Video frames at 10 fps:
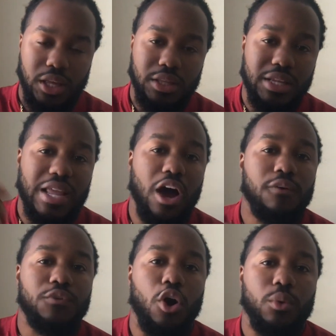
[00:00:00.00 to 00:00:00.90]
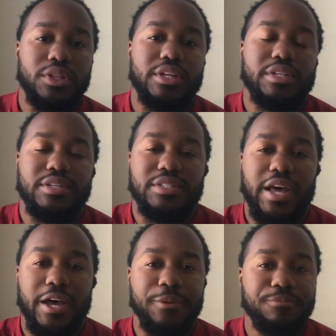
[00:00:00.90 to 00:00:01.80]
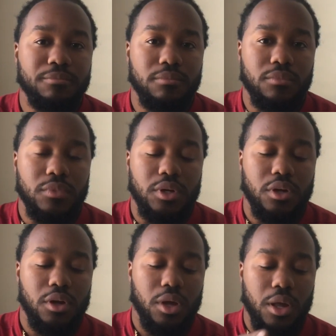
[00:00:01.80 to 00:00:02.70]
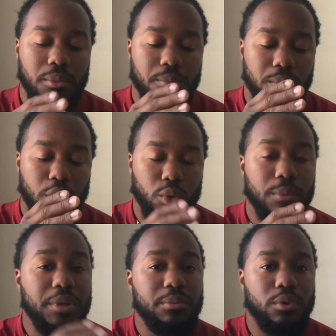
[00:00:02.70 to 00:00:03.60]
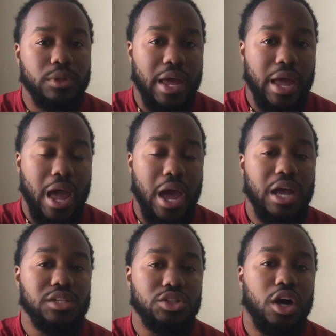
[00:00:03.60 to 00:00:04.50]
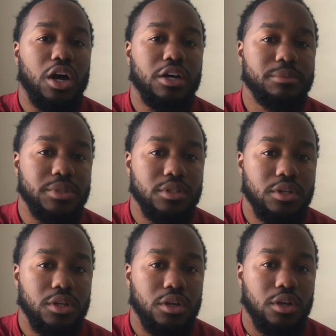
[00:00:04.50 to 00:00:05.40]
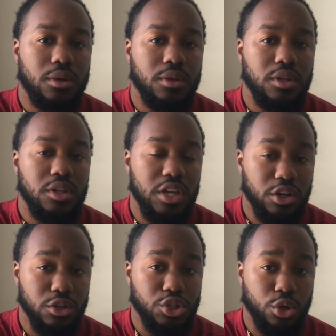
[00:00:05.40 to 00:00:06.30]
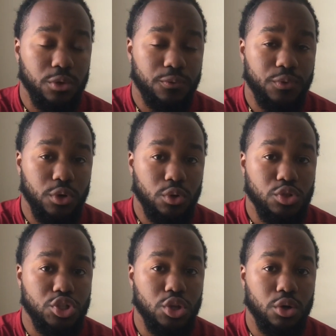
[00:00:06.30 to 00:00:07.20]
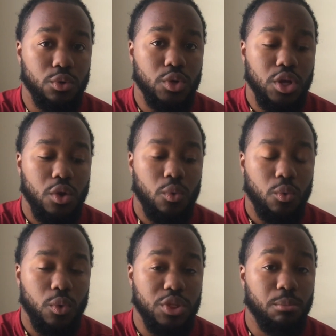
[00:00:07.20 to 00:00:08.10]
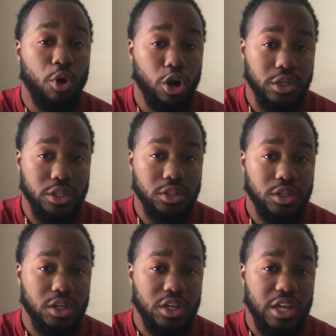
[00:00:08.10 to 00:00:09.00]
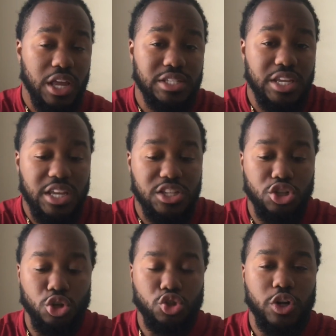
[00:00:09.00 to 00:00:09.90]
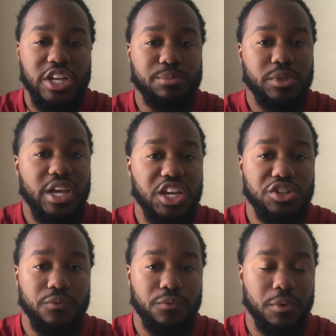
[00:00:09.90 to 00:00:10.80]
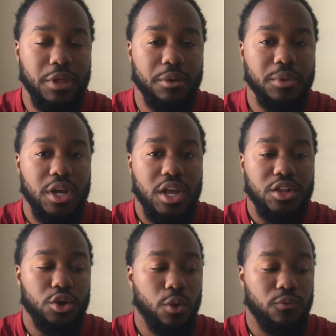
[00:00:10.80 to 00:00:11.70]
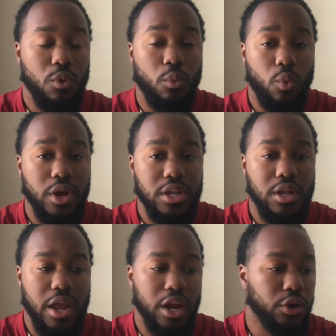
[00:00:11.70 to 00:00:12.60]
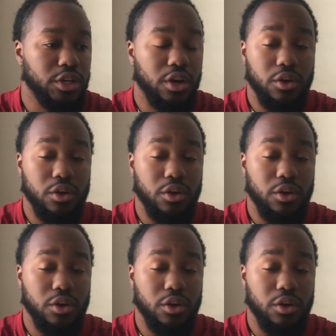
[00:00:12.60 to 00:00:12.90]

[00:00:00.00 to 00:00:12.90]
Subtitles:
The downfall with this is that there were people that had jobs near Turner Field. So with MARTA, it's easier transportation for them to go from one area.